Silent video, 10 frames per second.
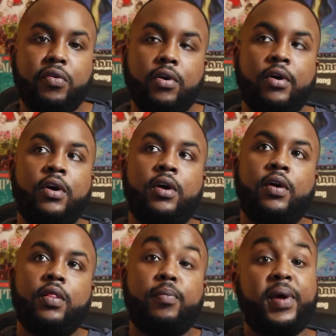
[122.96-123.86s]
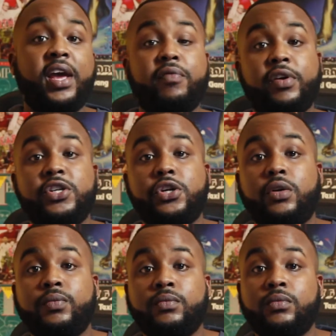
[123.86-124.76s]
for the paid
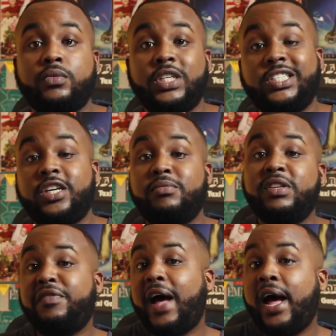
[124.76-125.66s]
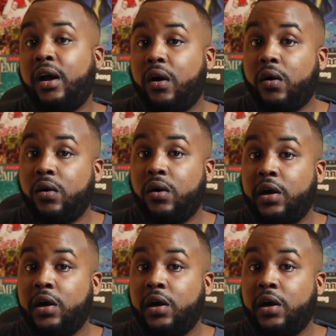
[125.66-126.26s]
version. In terms of Anchor,